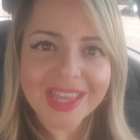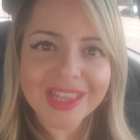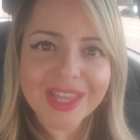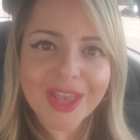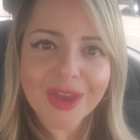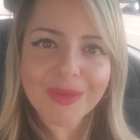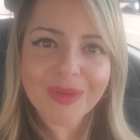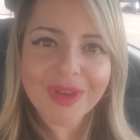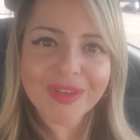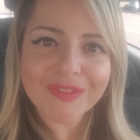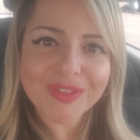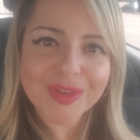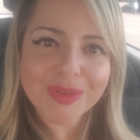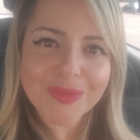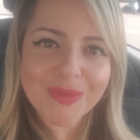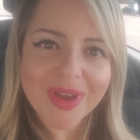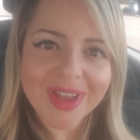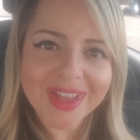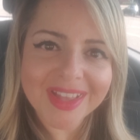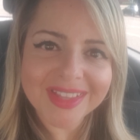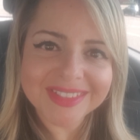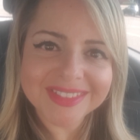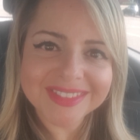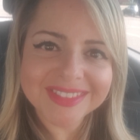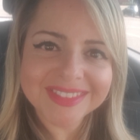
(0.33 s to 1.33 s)
Hello
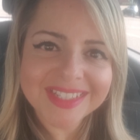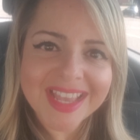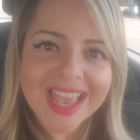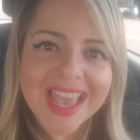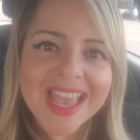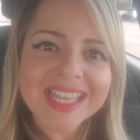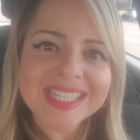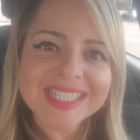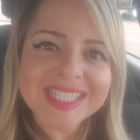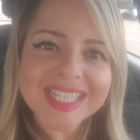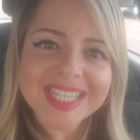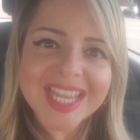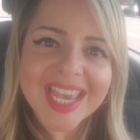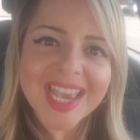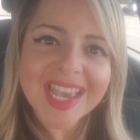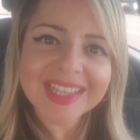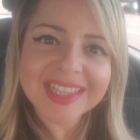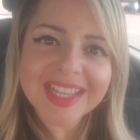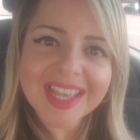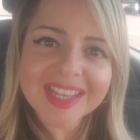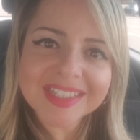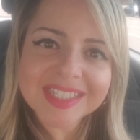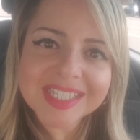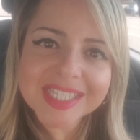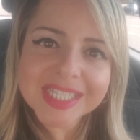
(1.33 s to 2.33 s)
everyone. Today I'd
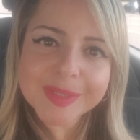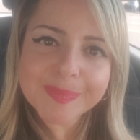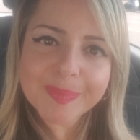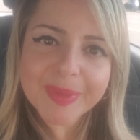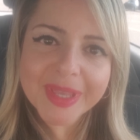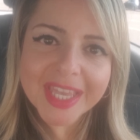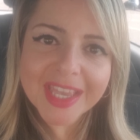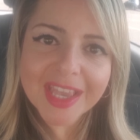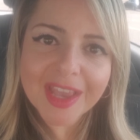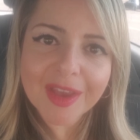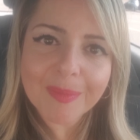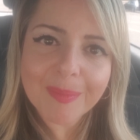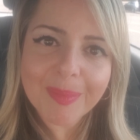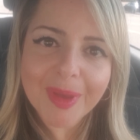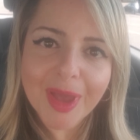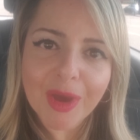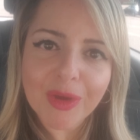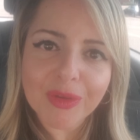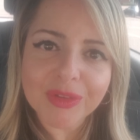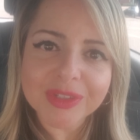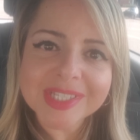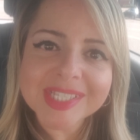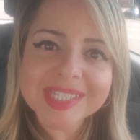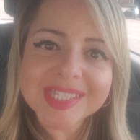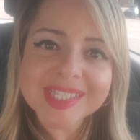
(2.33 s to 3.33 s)
like to speak
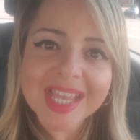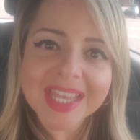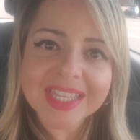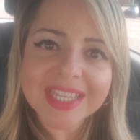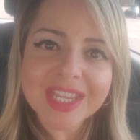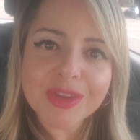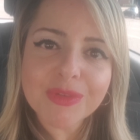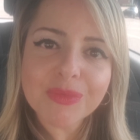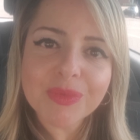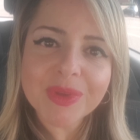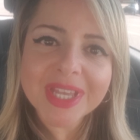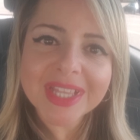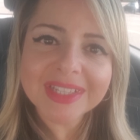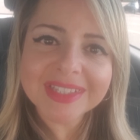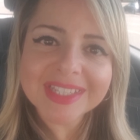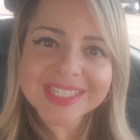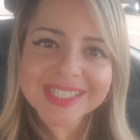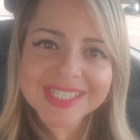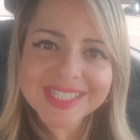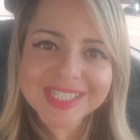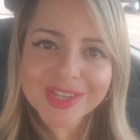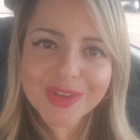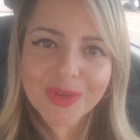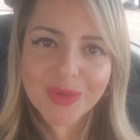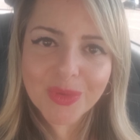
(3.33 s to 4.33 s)
about setting
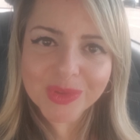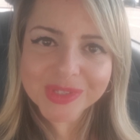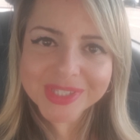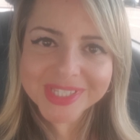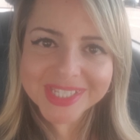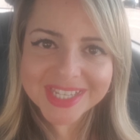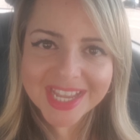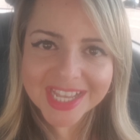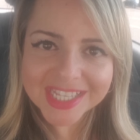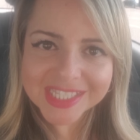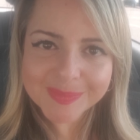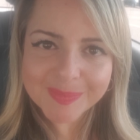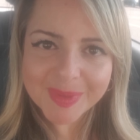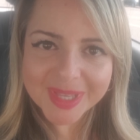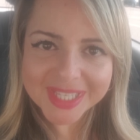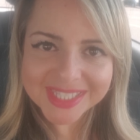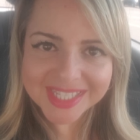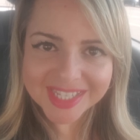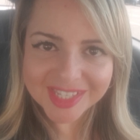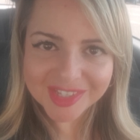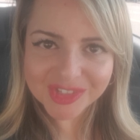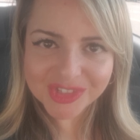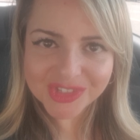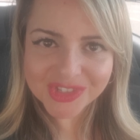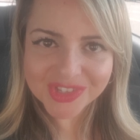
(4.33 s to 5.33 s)
realistic goals and
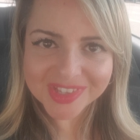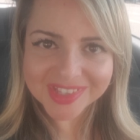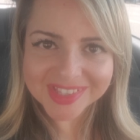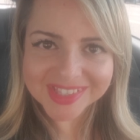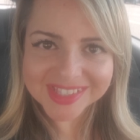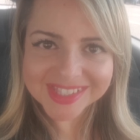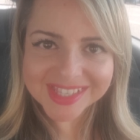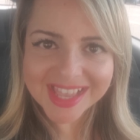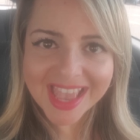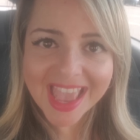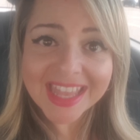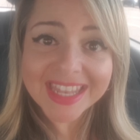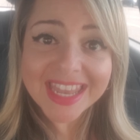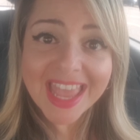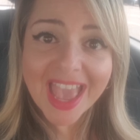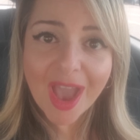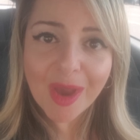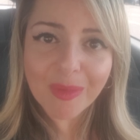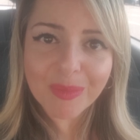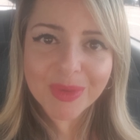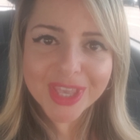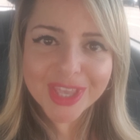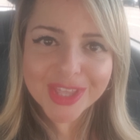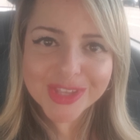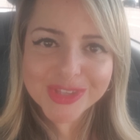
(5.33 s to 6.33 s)
expectations and
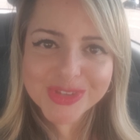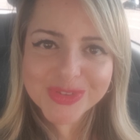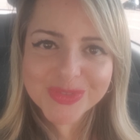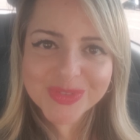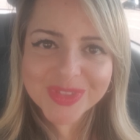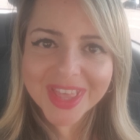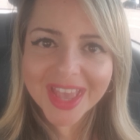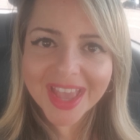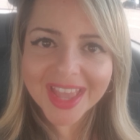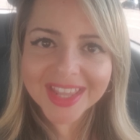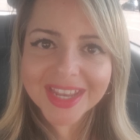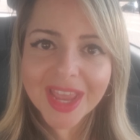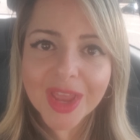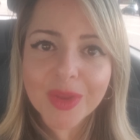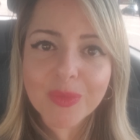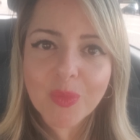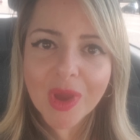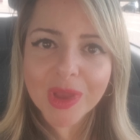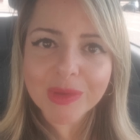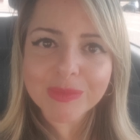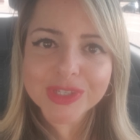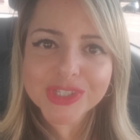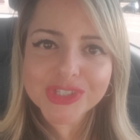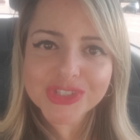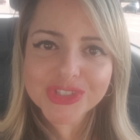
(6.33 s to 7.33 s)
how we can do that and
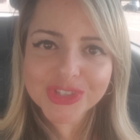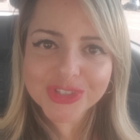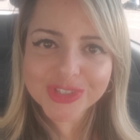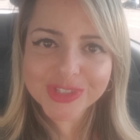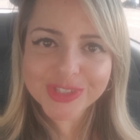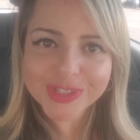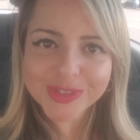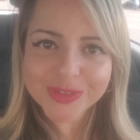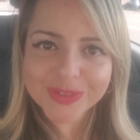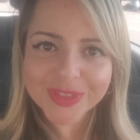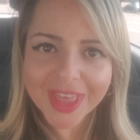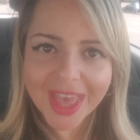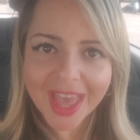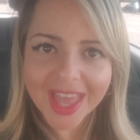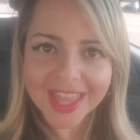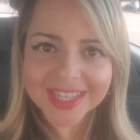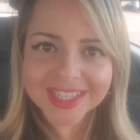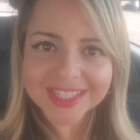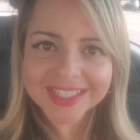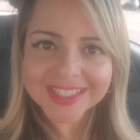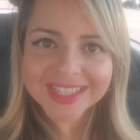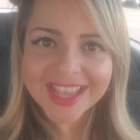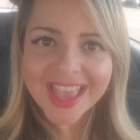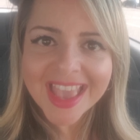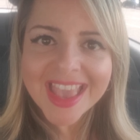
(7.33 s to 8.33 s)
why we should do that.
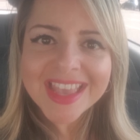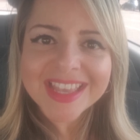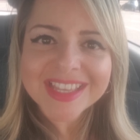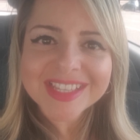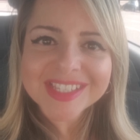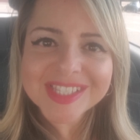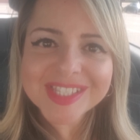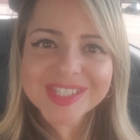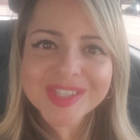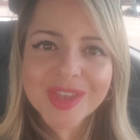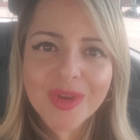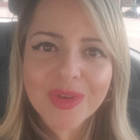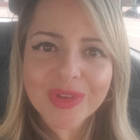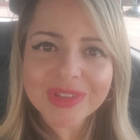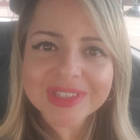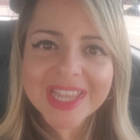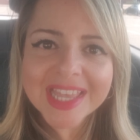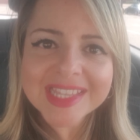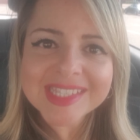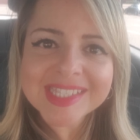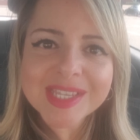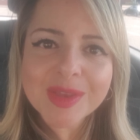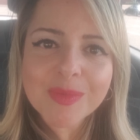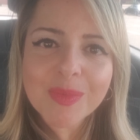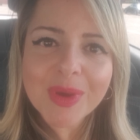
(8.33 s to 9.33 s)
So
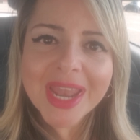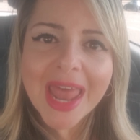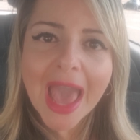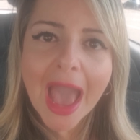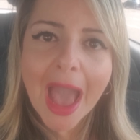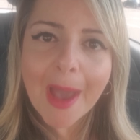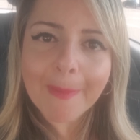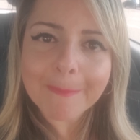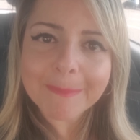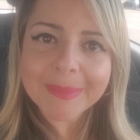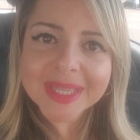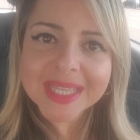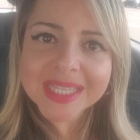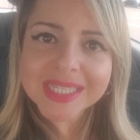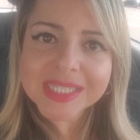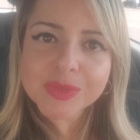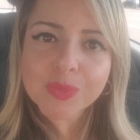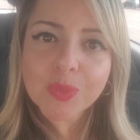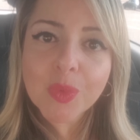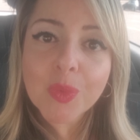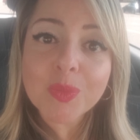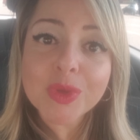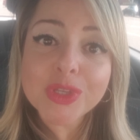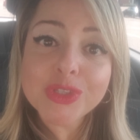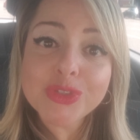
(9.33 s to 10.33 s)
let's see what
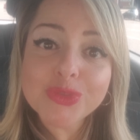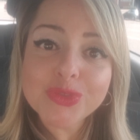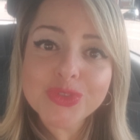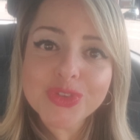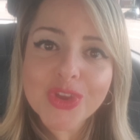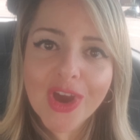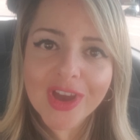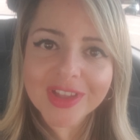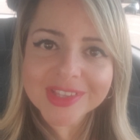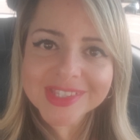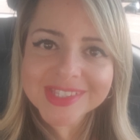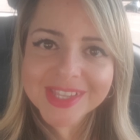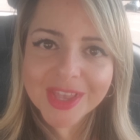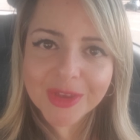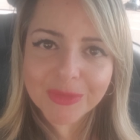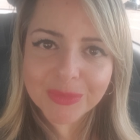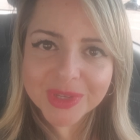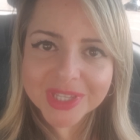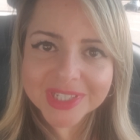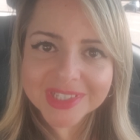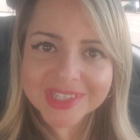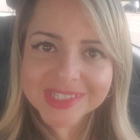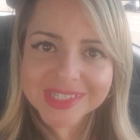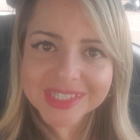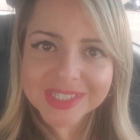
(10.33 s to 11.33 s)
happens when we do not set
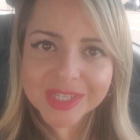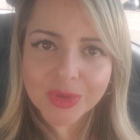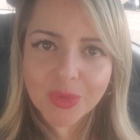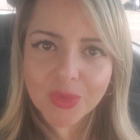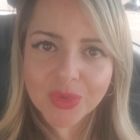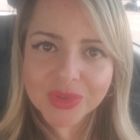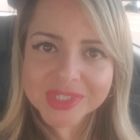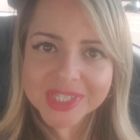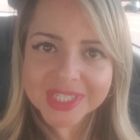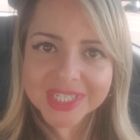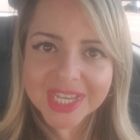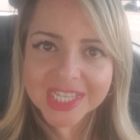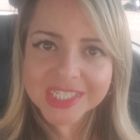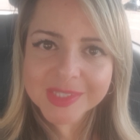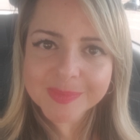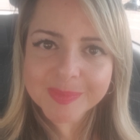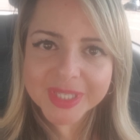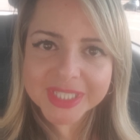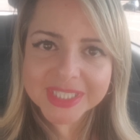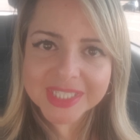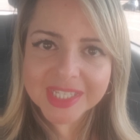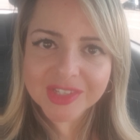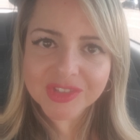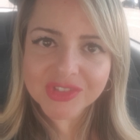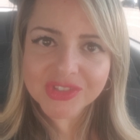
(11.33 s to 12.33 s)
realistic goals and
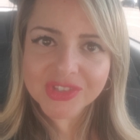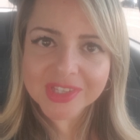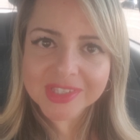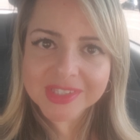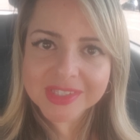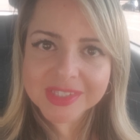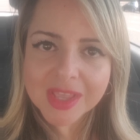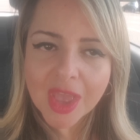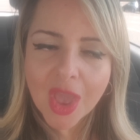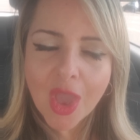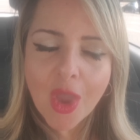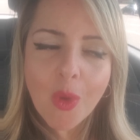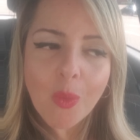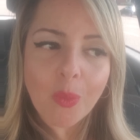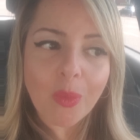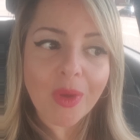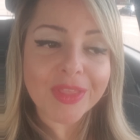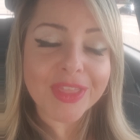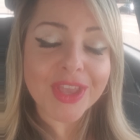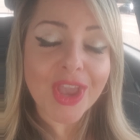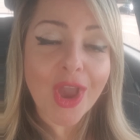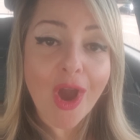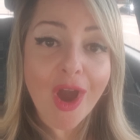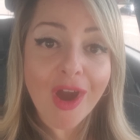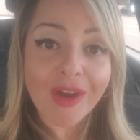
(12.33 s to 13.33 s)
expectations.
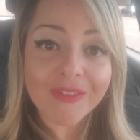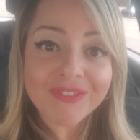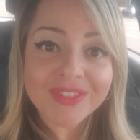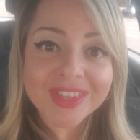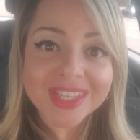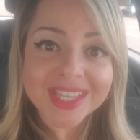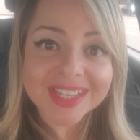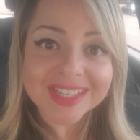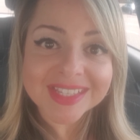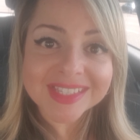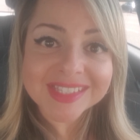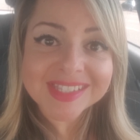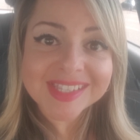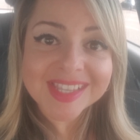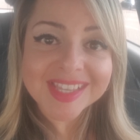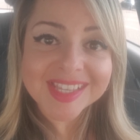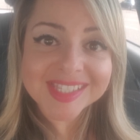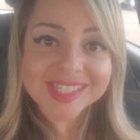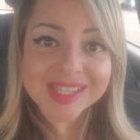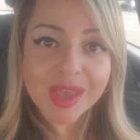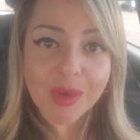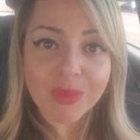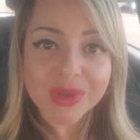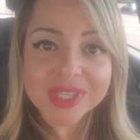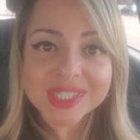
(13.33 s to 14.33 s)
Well, the obvious
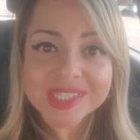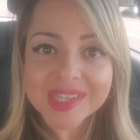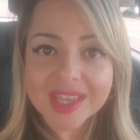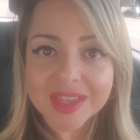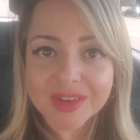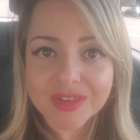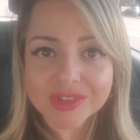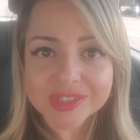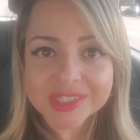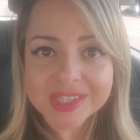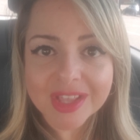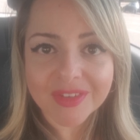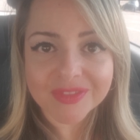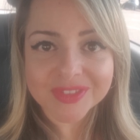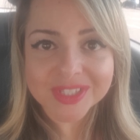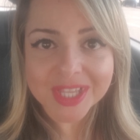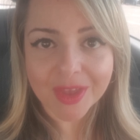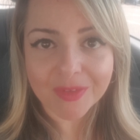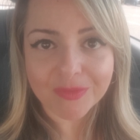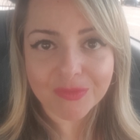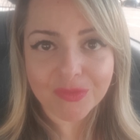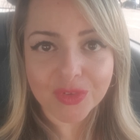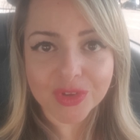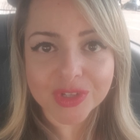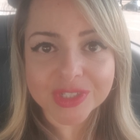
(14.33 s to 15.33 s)
is that we set ourselves
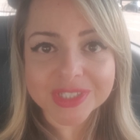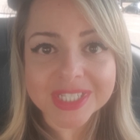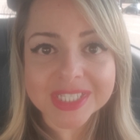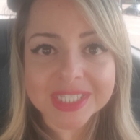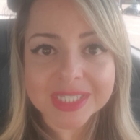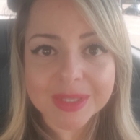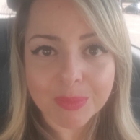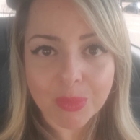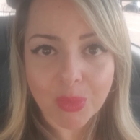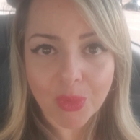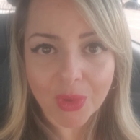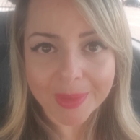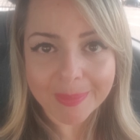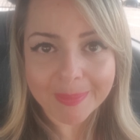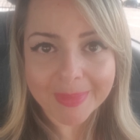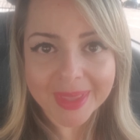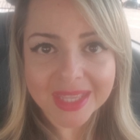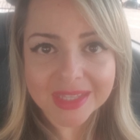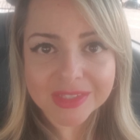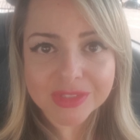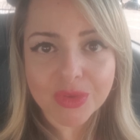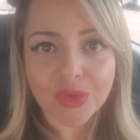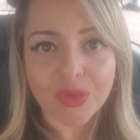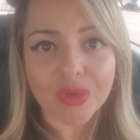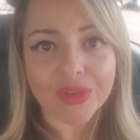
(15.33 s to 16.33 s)
up for
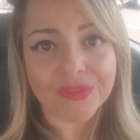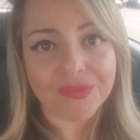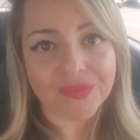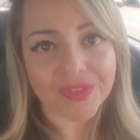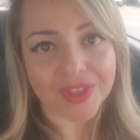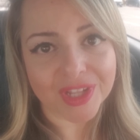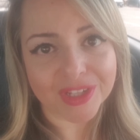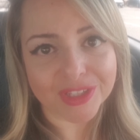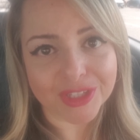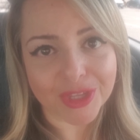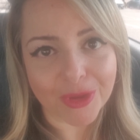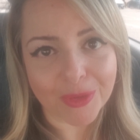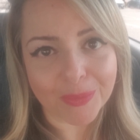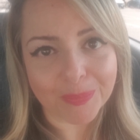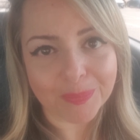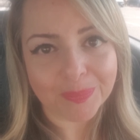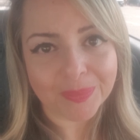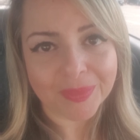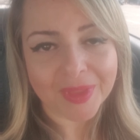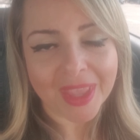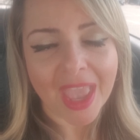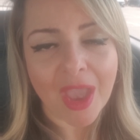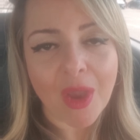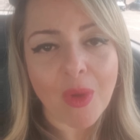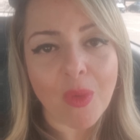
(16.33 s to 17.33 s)
disappointment or failure,
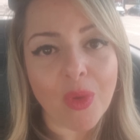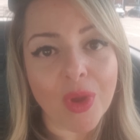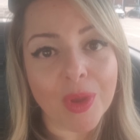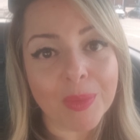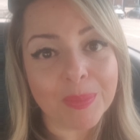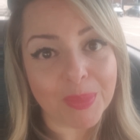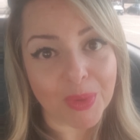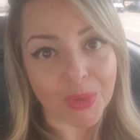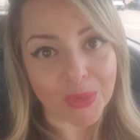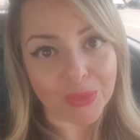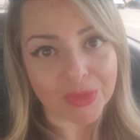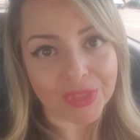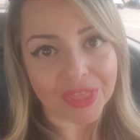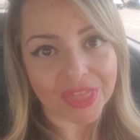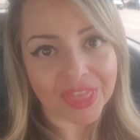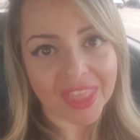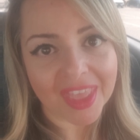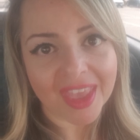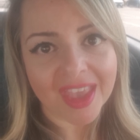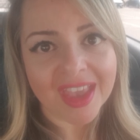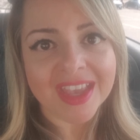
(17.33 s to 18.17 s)
or both.